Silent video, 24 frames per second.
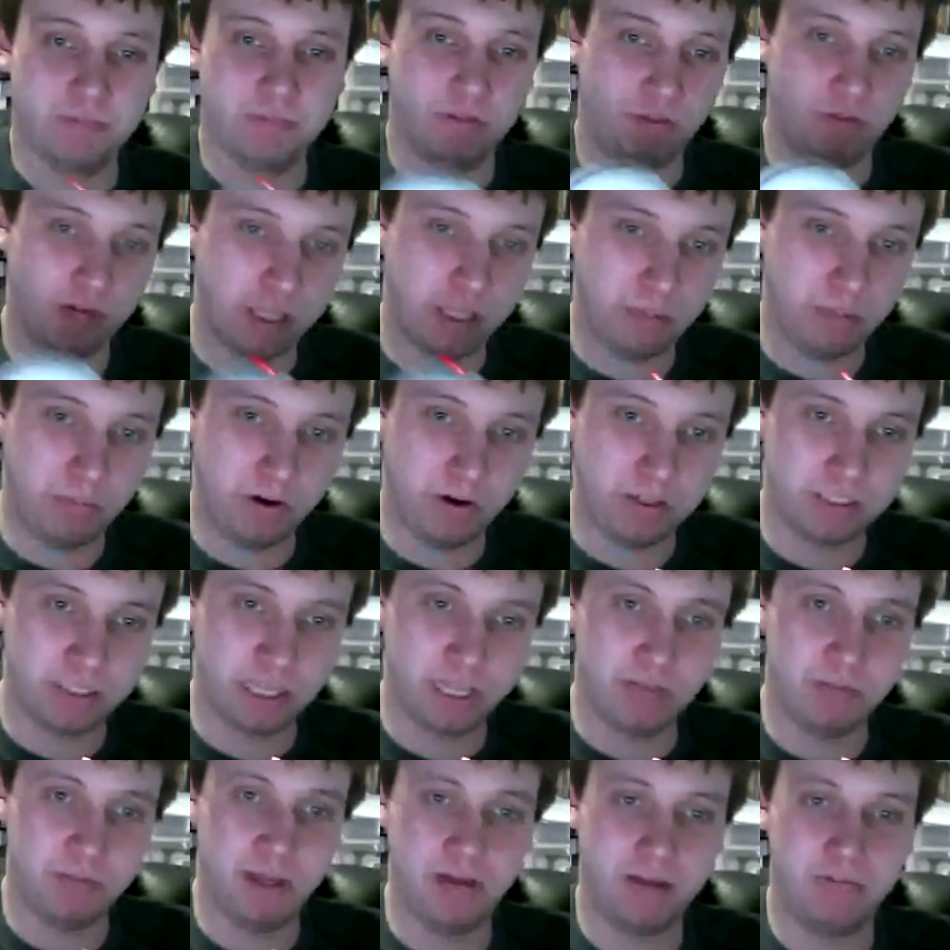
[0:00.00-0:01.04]
working
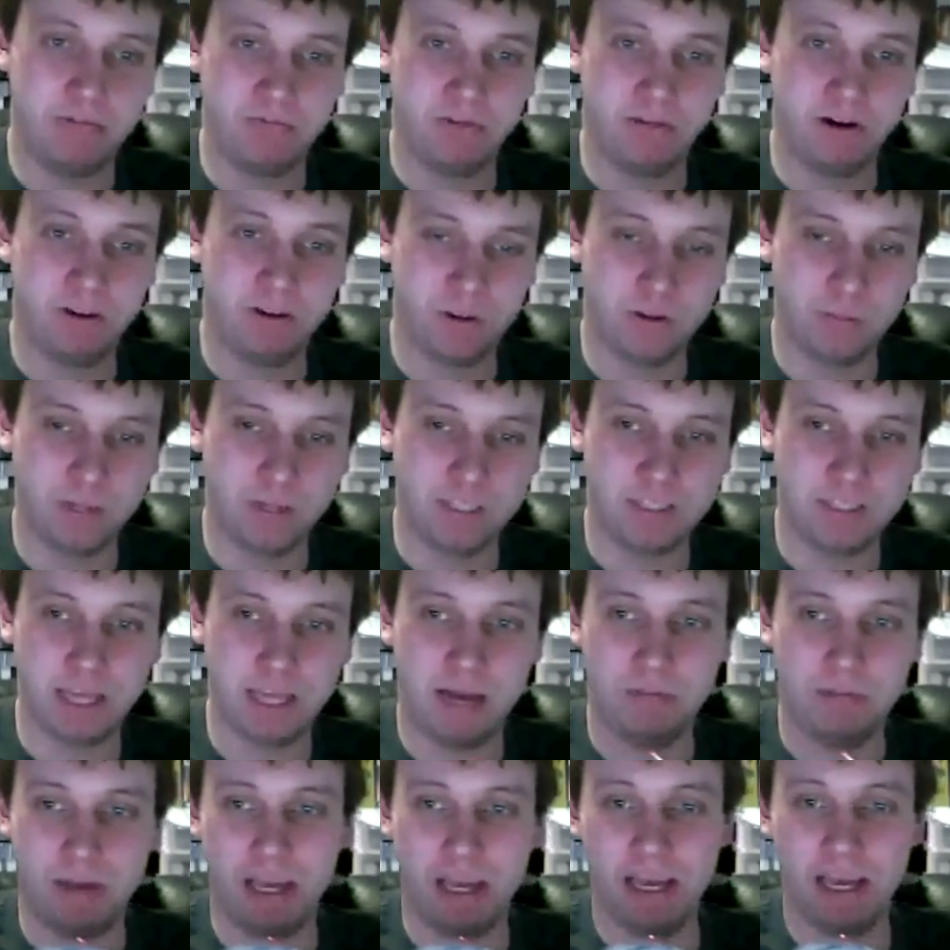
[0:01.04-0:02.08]
part-time at Under the Big
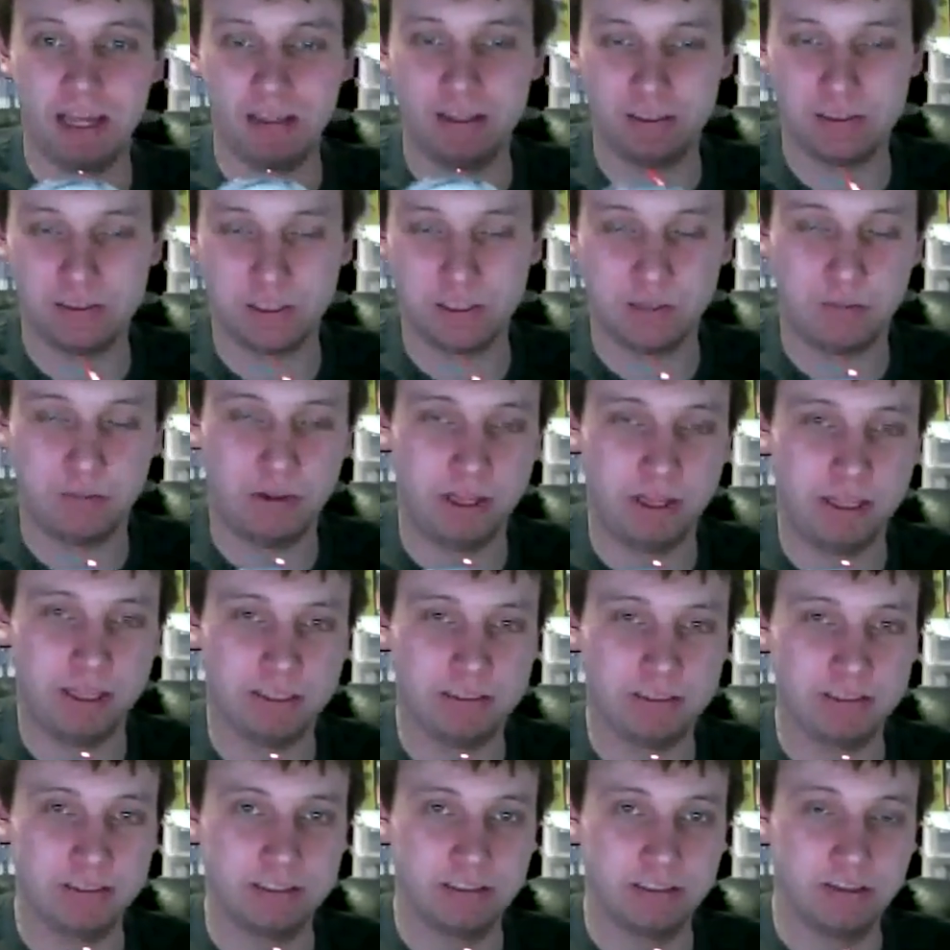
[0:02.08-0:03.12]
Top and this new
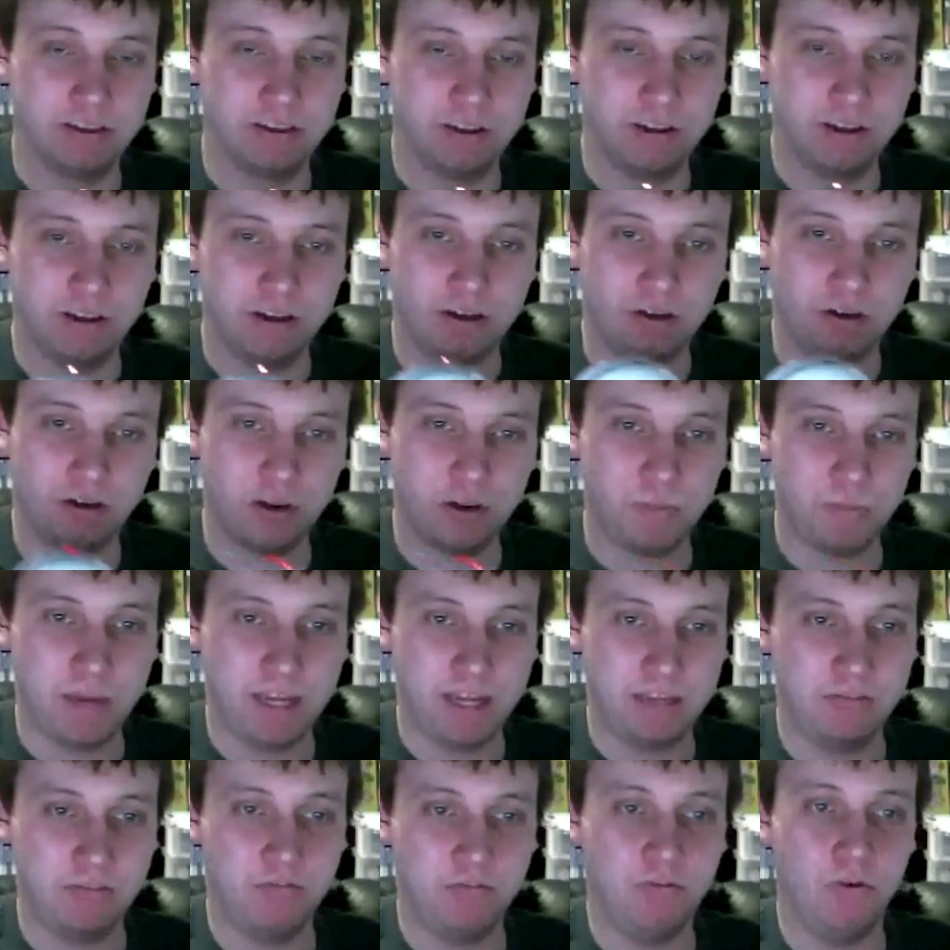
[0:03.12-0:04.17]
place, going
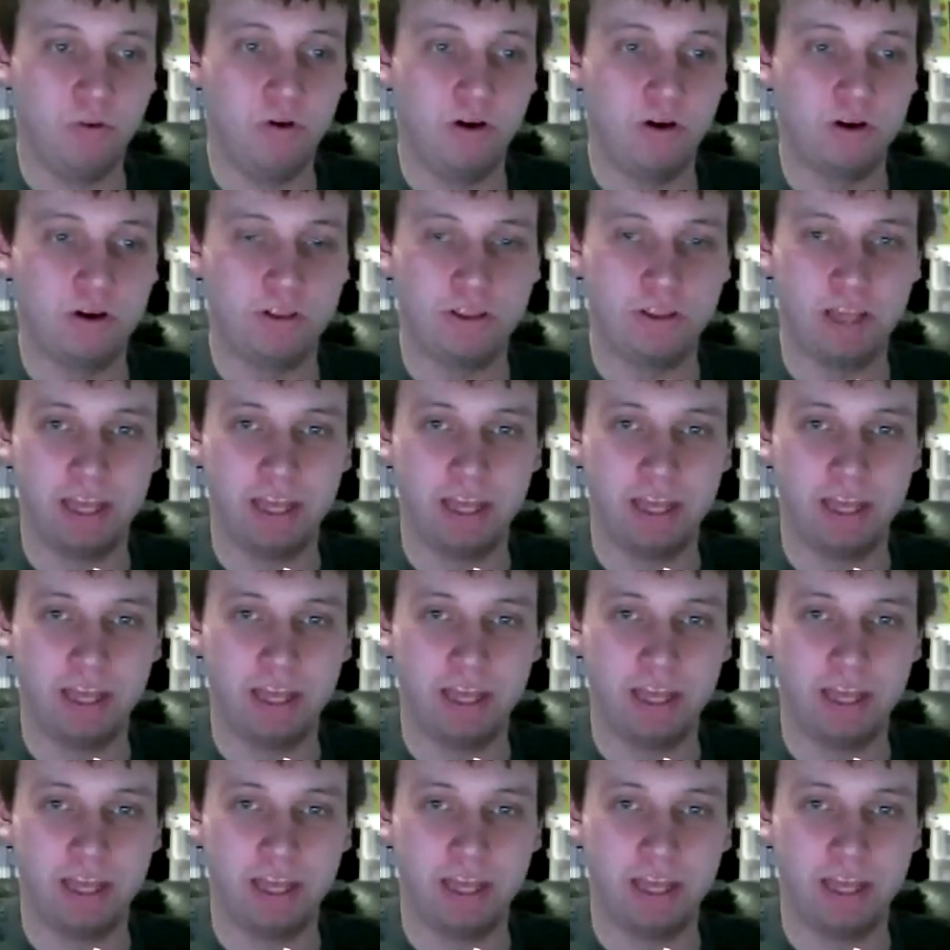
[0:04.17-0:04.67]
back and forth.